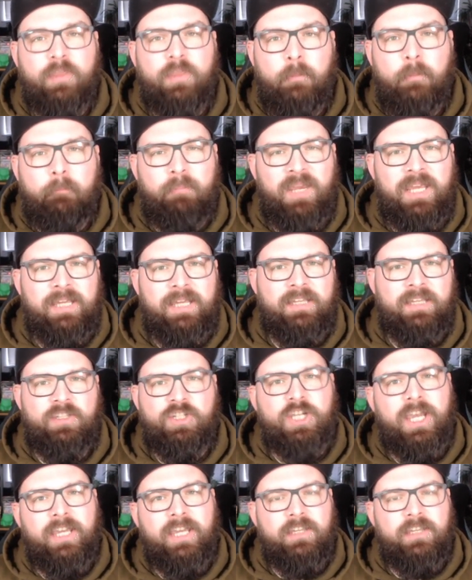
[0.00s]
the big
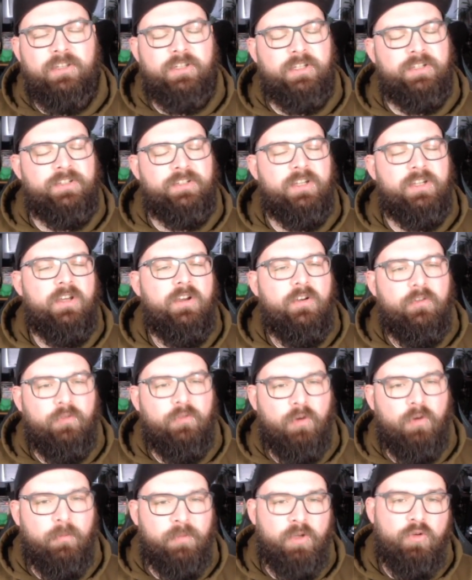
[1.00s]
changes
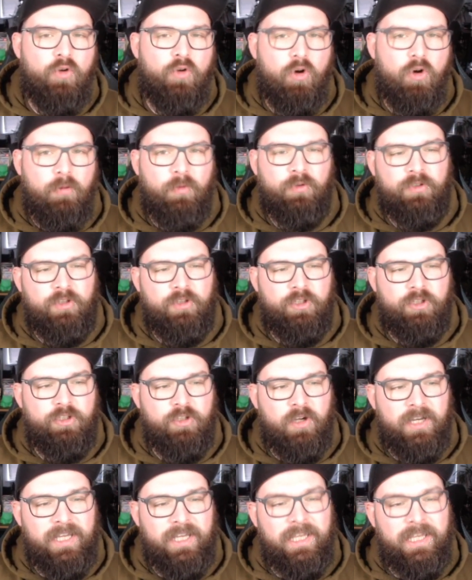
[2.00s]
from the normal to the
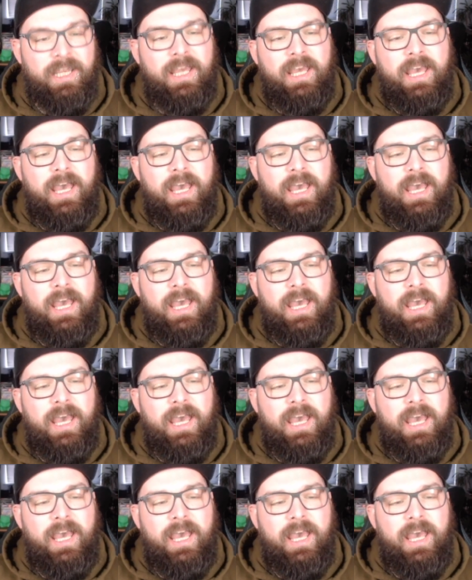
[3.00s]
shiny,